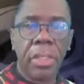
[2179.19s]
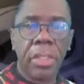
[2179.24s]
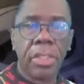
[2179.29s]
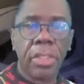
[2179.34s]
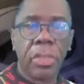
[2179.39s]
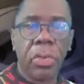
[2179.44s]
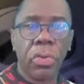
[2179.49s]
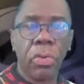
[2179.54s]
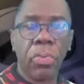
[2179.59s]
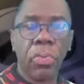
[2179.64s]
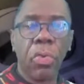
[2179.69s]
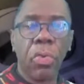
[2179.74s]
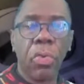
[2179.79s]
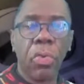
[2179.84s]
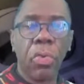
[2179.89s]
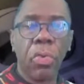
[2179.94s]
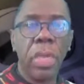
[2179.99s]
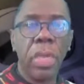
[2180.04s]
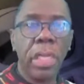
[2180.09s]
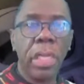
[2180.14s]
So the
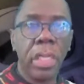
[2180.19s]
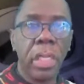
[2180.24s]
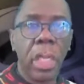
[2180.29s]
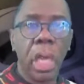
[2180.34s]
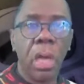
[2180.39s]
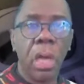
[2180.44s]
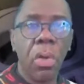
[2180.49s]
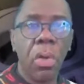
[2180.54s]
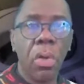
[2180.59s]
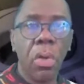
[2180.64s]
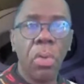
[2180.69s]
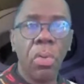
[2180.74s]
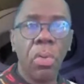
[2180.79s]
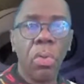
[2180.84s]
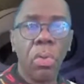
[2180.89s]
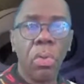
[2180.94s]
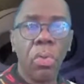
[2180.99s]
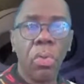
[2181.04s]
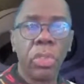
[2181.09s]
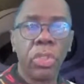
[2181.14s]
more we know
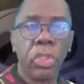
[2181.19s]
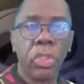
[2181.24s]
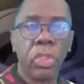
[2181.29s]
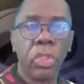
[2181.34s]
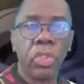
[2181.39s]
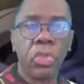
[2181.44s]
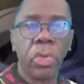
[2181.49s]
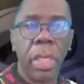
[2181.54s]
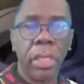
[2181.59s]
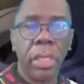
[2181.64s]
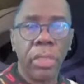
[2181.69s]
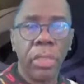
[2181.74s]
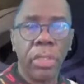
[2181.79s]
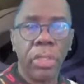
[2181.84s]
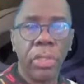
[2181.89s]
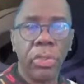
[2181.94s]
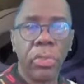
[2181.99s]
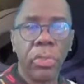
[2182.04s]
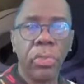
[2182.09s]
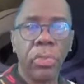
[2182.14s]
what you're trying to
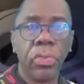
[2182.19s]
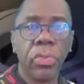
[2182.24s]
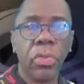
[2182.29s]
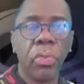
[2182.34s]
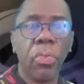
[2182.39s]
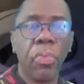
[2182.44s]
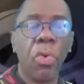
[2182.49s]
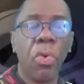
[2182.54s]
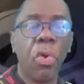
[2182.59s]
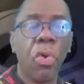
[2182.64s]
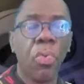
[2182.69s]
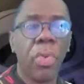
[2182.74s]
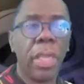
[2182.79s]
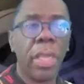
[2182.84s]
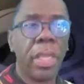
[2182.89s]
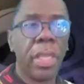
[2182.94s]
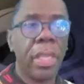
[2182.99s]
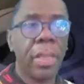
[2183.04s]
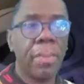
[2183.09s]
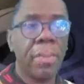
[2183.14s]
do, the more
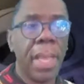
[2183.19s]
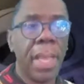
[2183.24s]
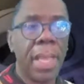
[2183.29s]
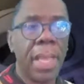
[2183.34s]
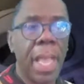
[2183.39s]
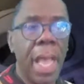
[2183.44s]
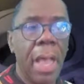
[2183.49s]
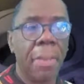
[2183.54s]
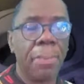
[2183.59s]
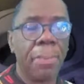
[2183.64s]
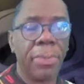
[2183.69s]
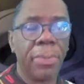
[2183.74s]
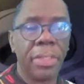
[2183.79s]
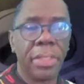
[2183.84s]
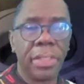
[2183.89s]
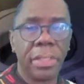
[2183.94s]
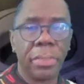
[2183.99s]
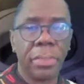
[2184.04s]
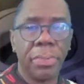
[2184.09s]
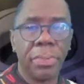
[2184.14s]
we can make our
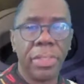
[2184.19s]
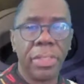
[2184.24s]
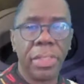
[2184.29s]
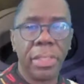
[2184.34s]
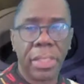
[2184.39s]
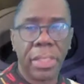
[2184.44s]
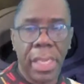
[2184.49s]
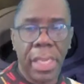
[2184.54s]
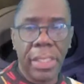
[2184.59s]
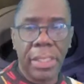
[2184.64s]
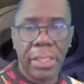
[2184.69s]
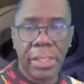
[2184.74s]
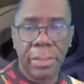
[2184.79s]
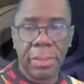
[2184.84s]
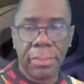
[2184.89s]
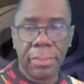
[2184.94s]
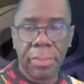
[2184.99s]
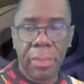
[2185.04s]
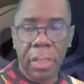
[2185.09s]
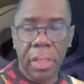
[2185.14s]

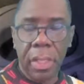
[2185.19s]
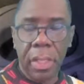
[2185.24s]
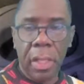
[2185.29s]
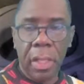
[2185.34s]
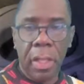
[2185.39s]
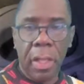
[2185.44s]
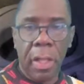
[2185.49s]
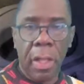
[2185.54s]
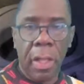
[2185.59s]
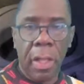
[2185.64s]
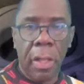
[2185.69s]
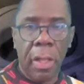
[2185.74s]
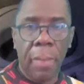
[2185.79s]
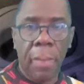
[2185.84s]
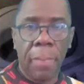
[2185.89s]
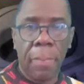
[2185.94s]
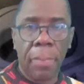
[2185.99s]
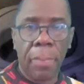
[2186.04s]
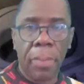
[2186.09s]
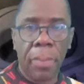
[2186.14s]
presentation
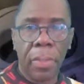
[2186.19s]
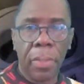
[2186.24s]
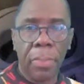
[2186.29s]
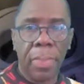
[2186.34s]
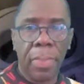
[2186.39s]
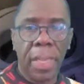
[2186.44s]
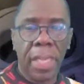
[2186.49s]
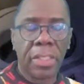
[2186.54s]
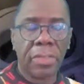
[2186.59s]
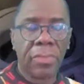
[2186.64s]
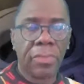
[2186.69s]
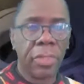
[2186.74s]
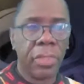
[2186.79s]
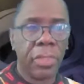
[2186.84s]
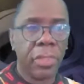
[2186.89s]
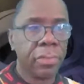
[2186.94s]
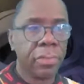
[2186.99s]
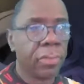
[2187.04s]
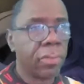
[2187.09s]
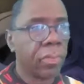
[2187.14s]
best for
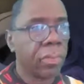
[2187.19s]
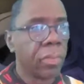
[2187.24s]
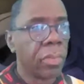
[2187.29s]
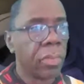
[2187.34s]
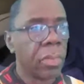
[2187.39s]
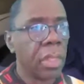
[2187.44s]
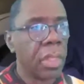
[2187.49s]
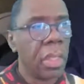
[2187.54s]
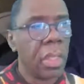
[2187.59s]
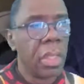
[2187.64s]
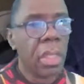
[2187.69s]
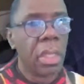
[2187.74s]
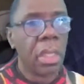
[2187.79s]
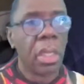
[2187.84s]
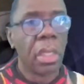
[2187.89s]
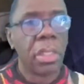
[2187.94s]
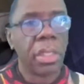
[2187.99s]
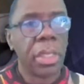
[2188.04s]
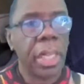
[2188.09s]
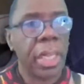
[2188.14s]
you.
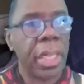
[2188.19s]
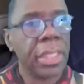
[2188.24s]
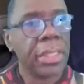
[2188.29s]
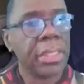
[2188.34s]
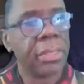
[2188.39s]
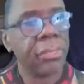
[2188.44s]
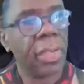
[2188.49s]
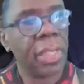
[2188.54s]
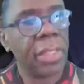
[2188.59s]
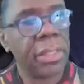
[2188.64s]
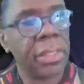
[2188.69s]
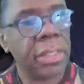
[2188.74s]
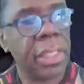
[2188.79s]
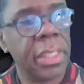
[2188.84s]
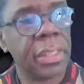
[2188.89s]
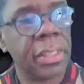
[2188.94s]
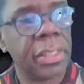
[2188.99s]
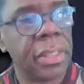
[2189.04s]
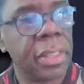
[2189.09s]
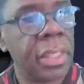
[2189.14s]
Now let's watch
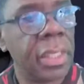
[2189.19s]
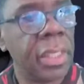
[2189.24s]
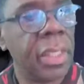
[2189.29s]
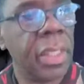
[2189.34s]
this.